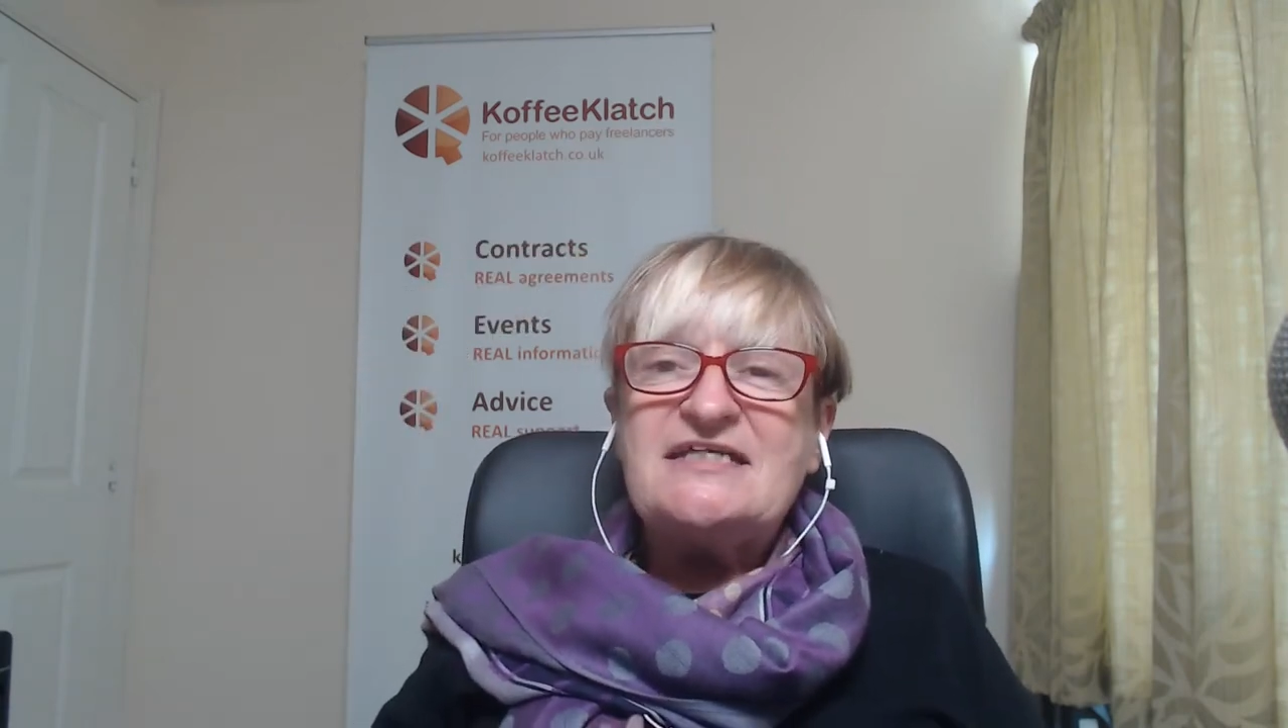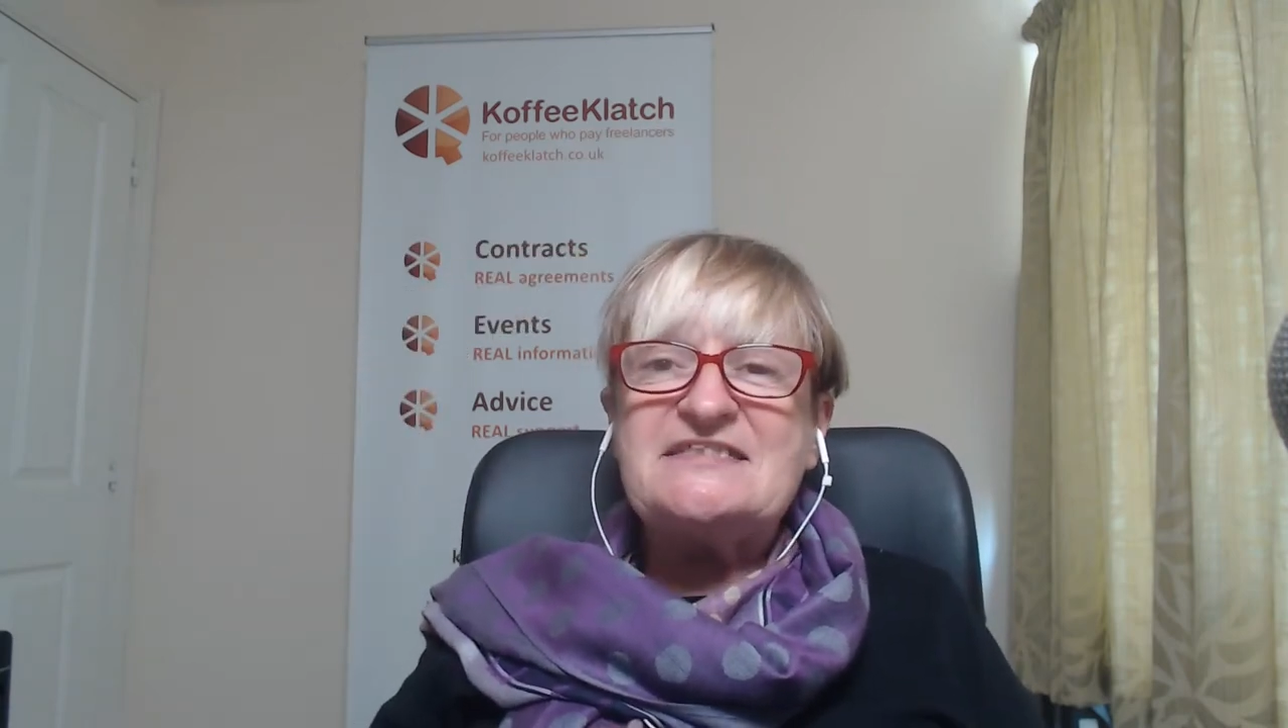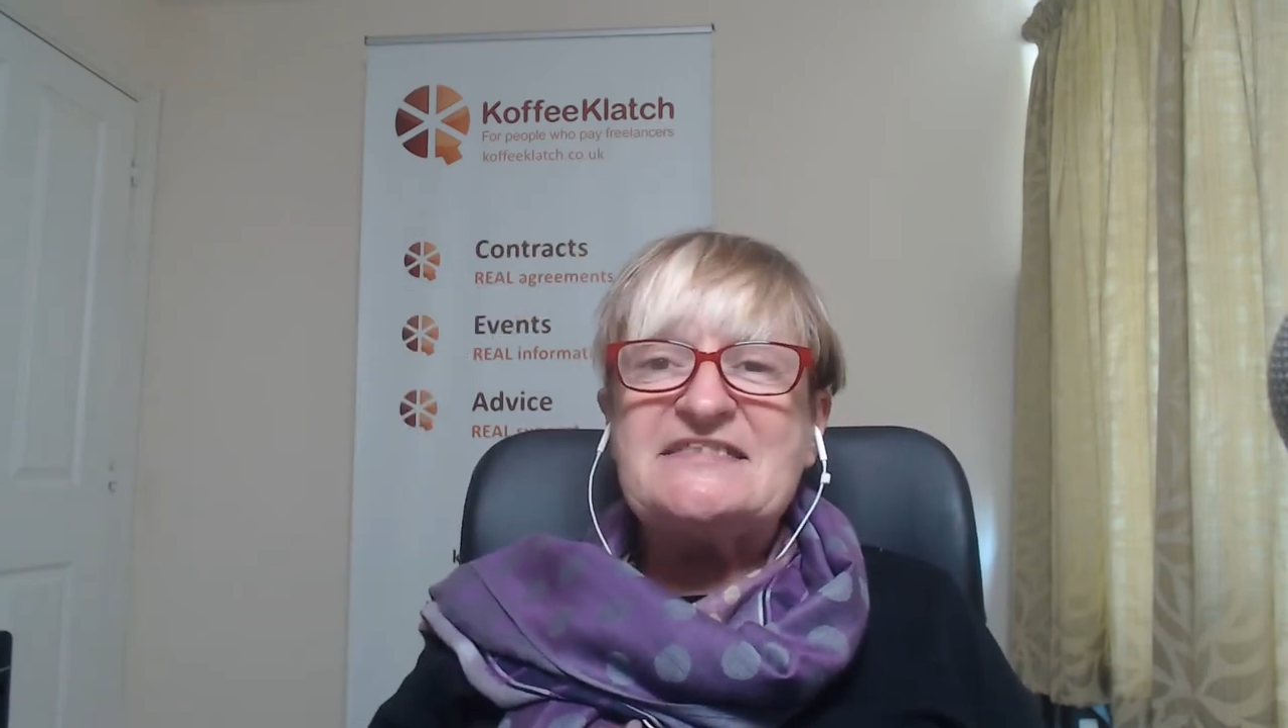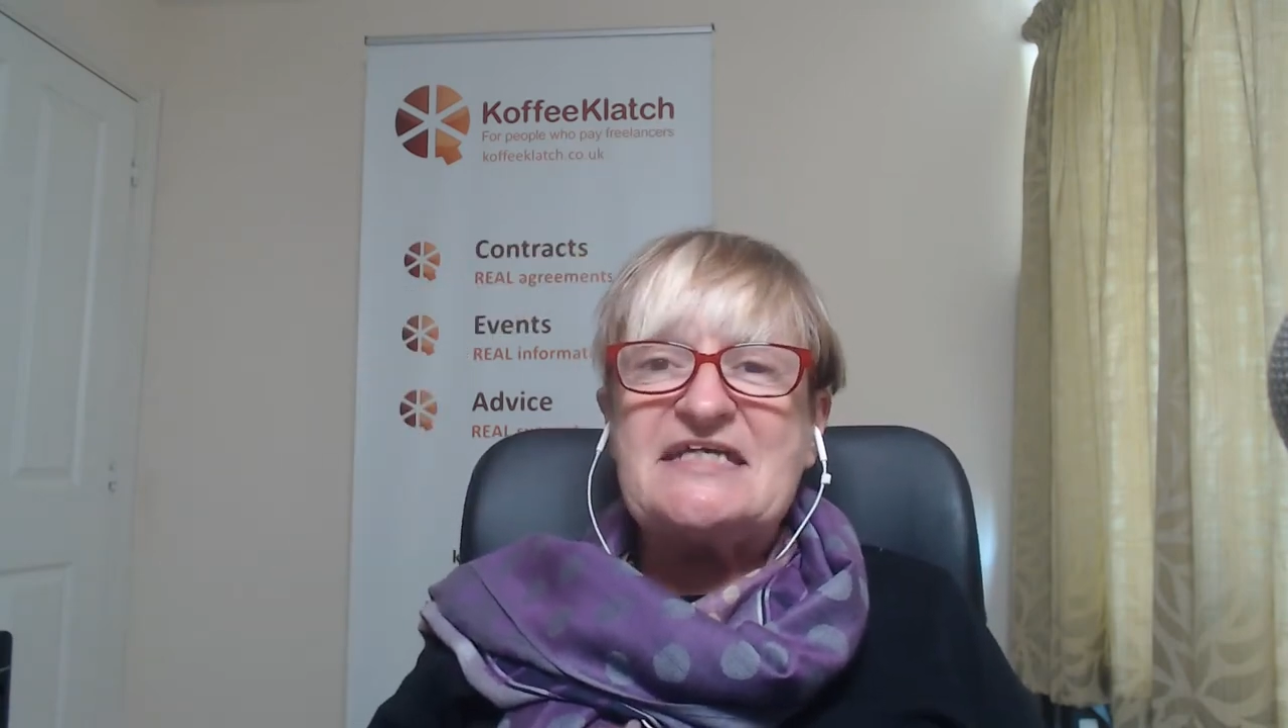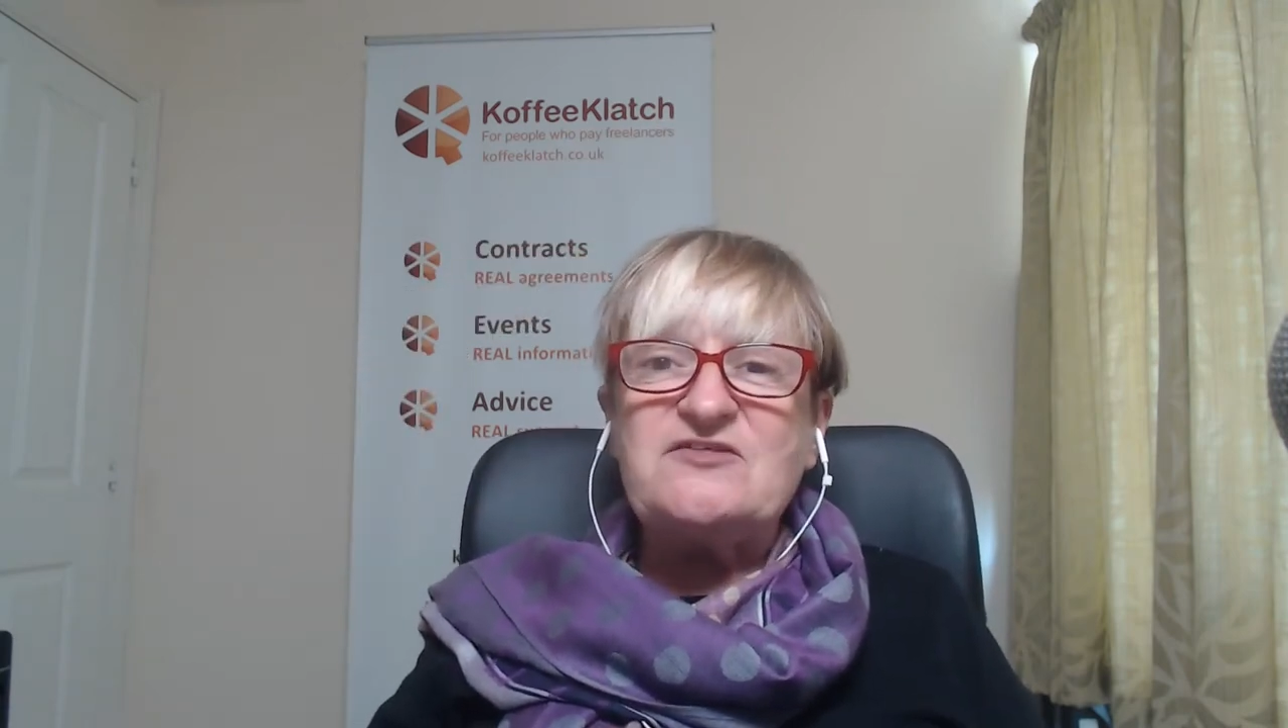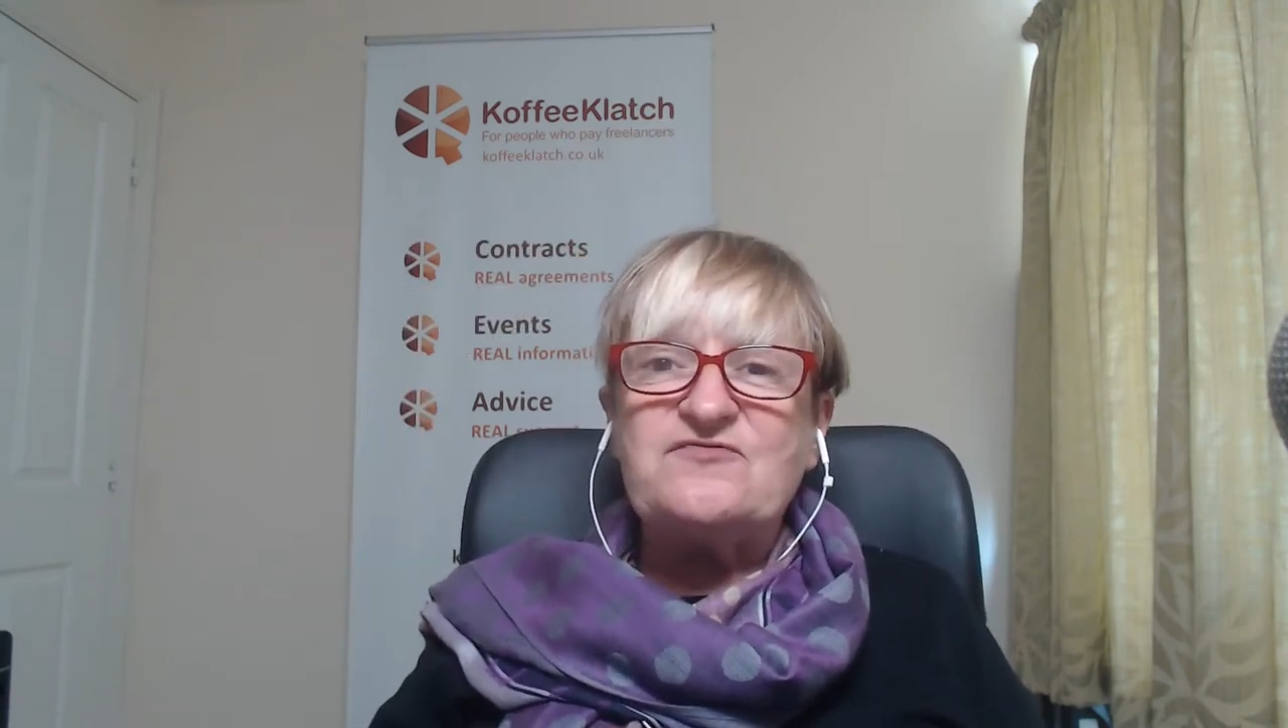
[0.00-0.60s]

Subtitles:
instead of